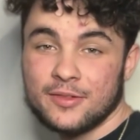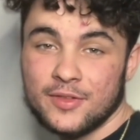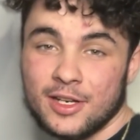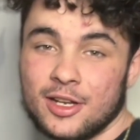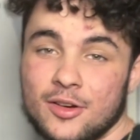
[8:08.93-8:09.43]
a
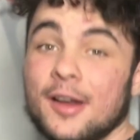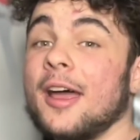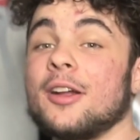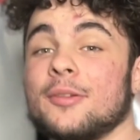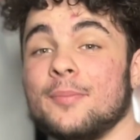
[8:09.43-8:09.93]
video on
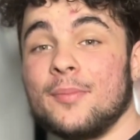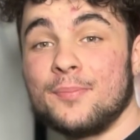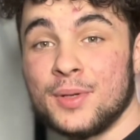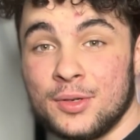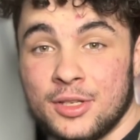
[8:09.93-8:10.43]
how to
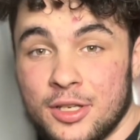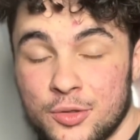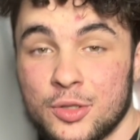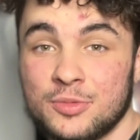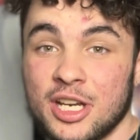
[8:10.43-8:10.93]
build a
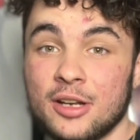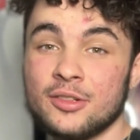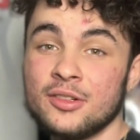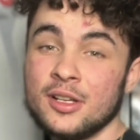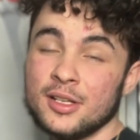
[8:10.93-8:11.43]
YouTube channel.
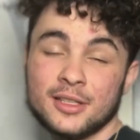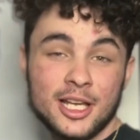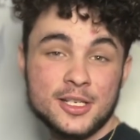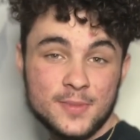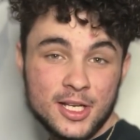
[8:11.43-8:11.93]

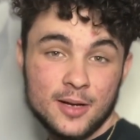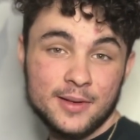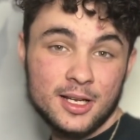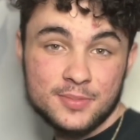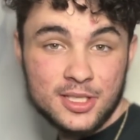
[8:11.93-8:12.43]
That should be
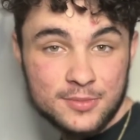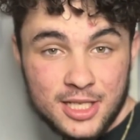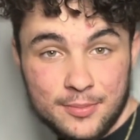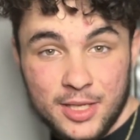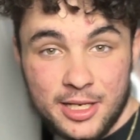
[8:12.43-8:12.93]
coming up
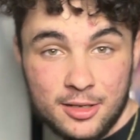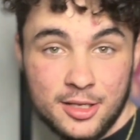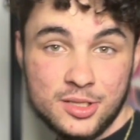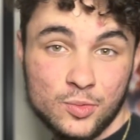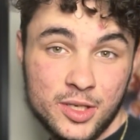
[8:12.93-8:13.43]
sometime later
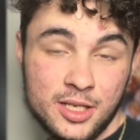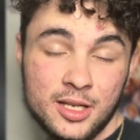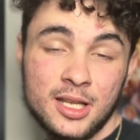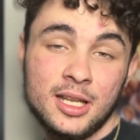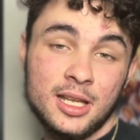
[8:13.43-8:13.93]
this week.
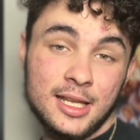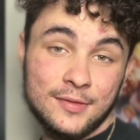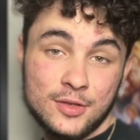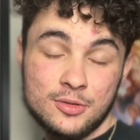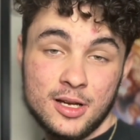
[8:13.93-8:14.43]

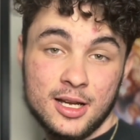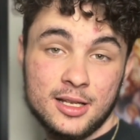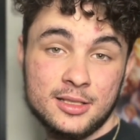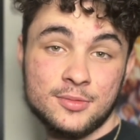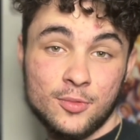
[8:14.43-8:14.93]
If you
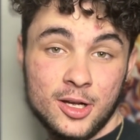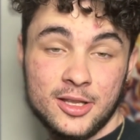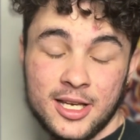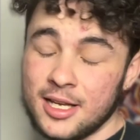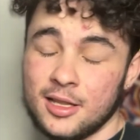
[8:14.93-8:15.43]
guys want
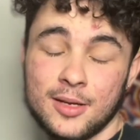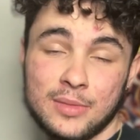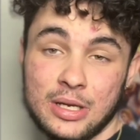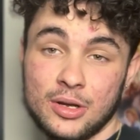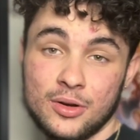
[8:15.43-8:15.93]
that, let
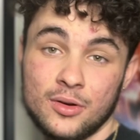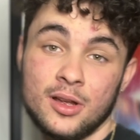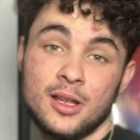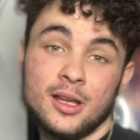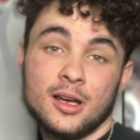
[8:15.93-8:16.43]
me know.
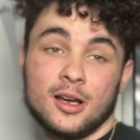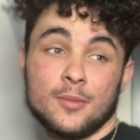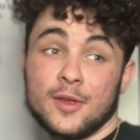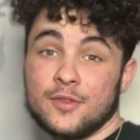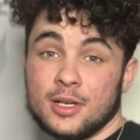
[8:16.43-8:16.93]

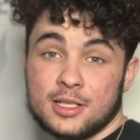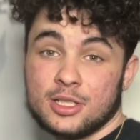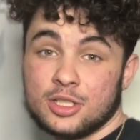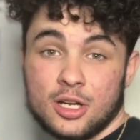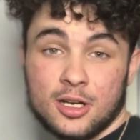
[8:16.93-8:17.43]
If you guys are
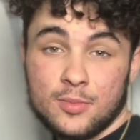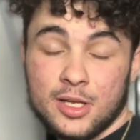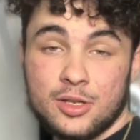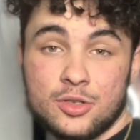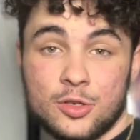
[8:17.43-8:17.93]
starting to be
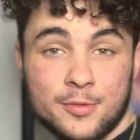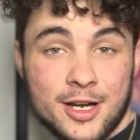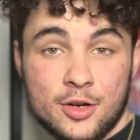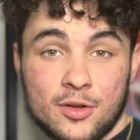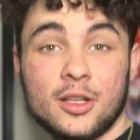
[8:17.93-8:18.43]
a YouTuber, I
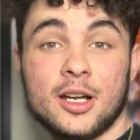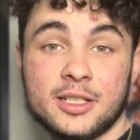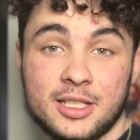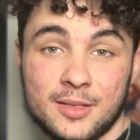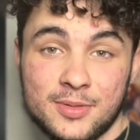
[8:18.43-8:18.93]
know a lot of
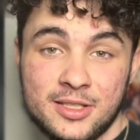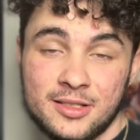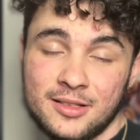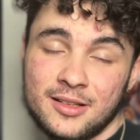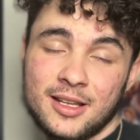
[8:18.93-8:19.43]
tips,
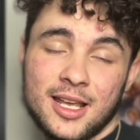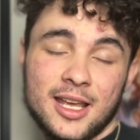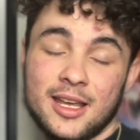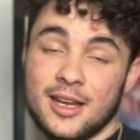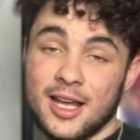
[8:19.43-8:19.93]

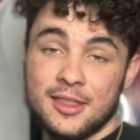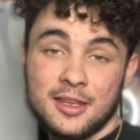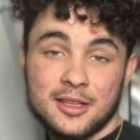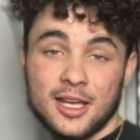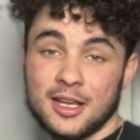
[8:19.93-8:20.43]
and I
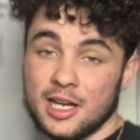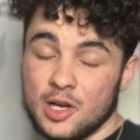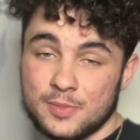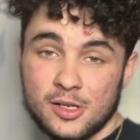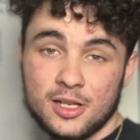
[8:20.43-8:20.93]
think that I could
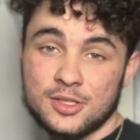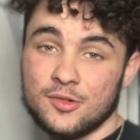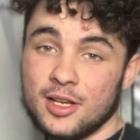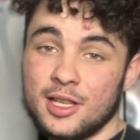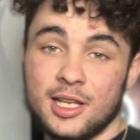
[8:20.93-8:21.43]
help you guys
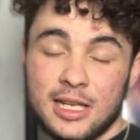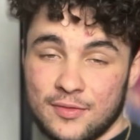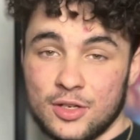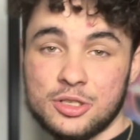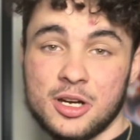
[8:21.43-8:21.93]
greatly if
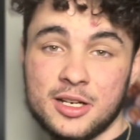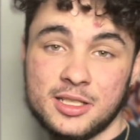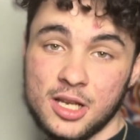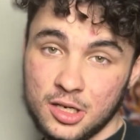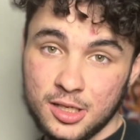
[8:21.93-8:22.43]
you're trying to
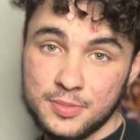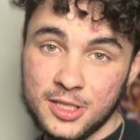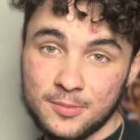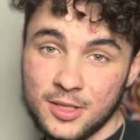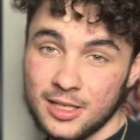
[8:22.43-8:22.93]
start up
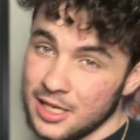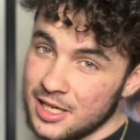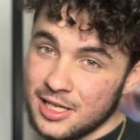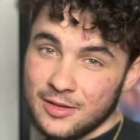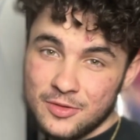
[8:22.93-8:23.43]
something.
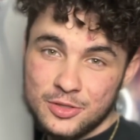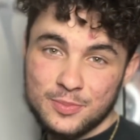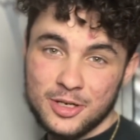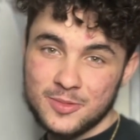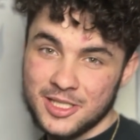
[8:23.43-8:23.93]
Even do
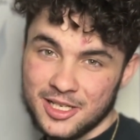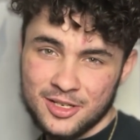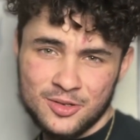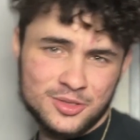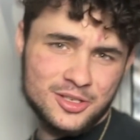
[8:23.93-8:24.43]
perms thing.
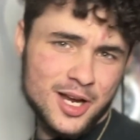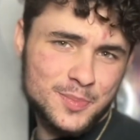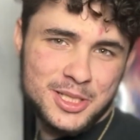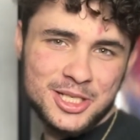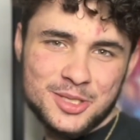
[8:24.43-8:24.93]
Go
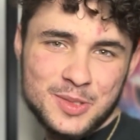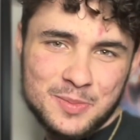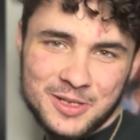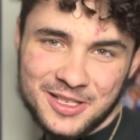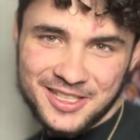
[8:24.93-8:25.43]
competition with
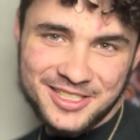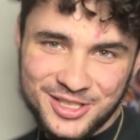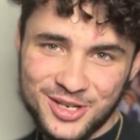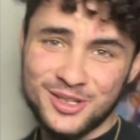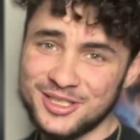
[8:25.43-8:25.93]
me. Let's
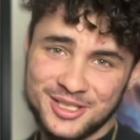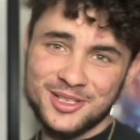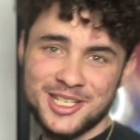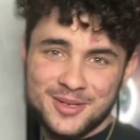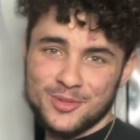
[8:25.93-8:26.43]
go. Let's see if
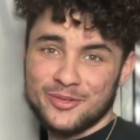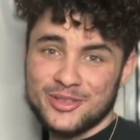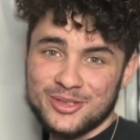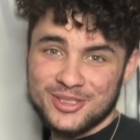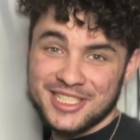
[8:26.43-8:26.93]
we can get more
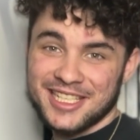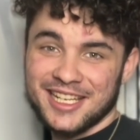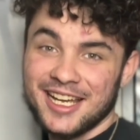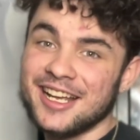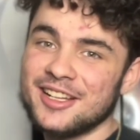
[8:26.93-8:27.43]
views.
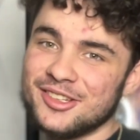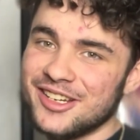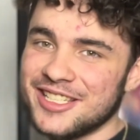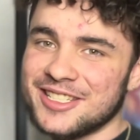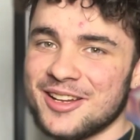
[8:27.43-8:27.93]
I got a little
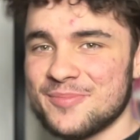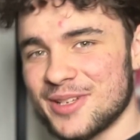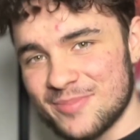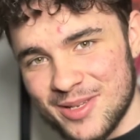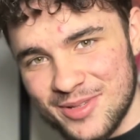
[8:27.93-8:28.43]
head start, but
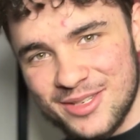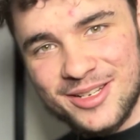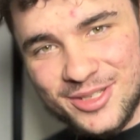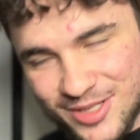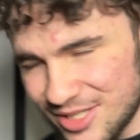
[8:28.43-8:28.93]
maybe you can
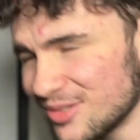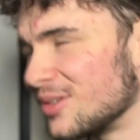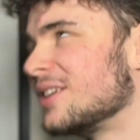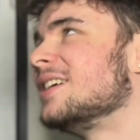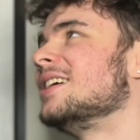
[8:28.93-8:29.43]
do it too.
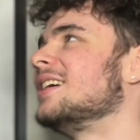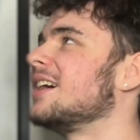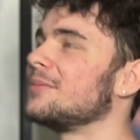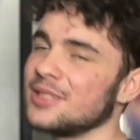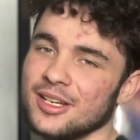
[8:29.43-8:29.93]

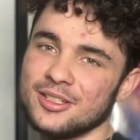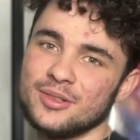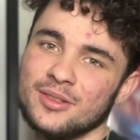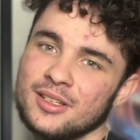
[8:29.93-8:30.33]
I'm telling you,